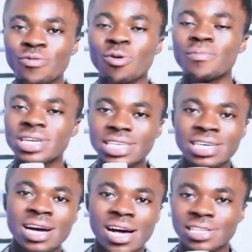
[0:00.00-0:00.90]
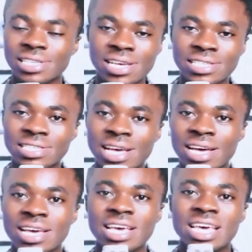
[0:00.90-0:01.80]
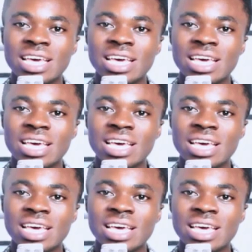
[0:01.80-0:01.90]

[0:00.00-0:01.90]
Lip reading: for Medikal, saying he said